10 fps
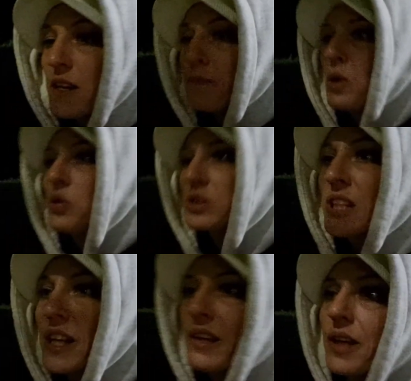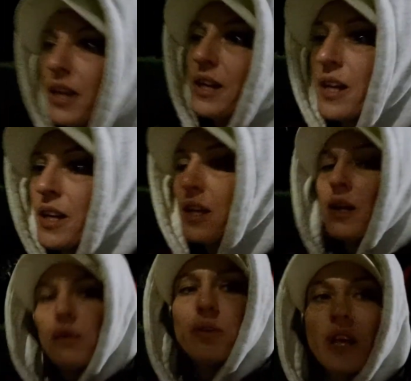Mostly,
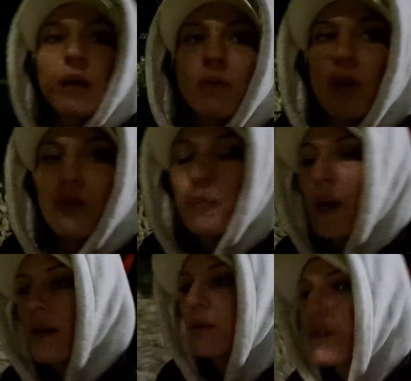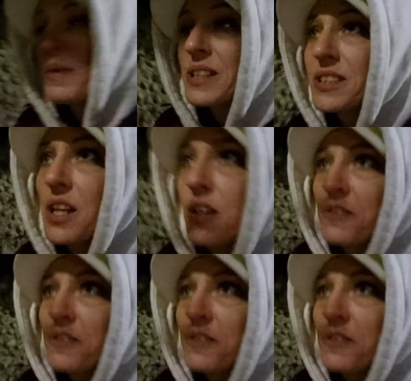but I'm of proud of myself